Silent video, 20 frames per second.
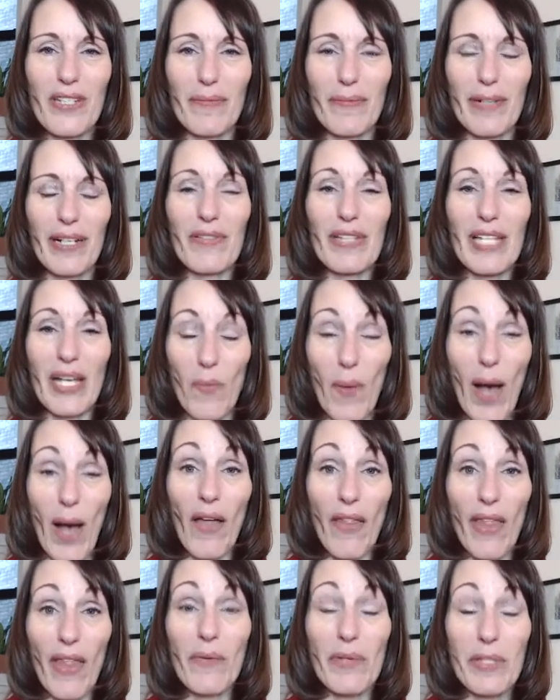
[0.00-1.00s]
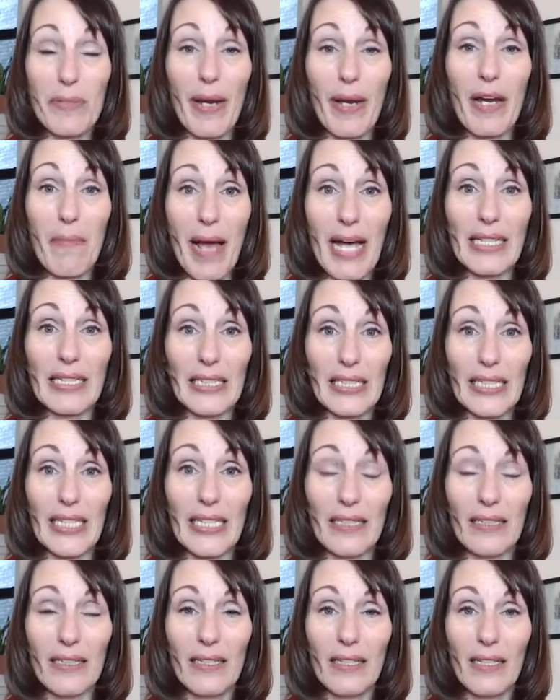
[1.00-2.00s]
And I was like, wow, that was Mary
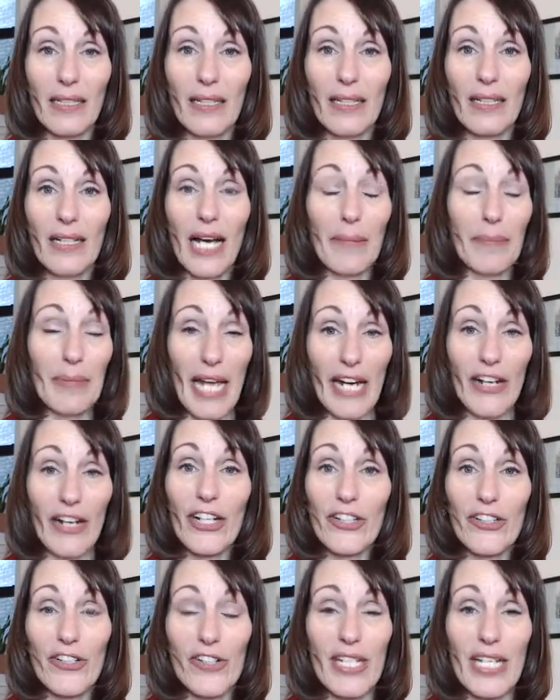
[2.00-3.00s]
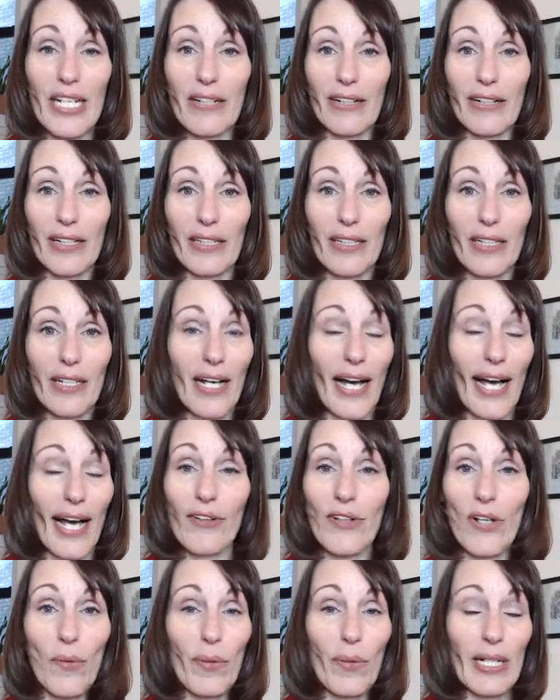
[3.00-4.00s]
Magdalene. I'm carrying her secret. I don't
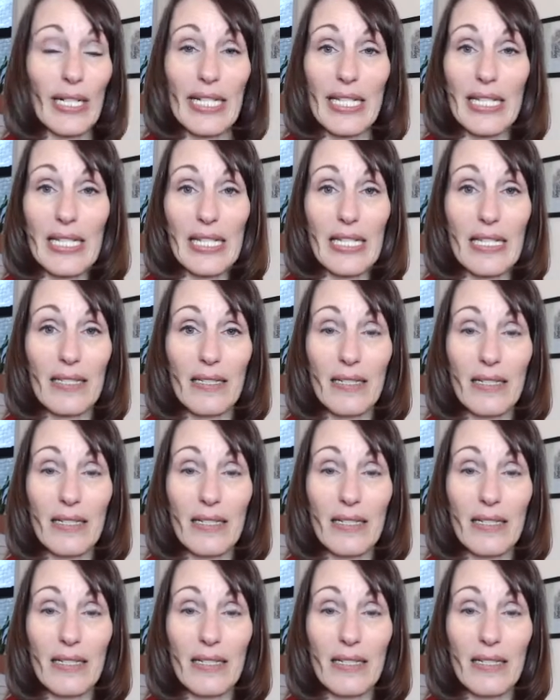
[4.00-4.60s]
know what it is.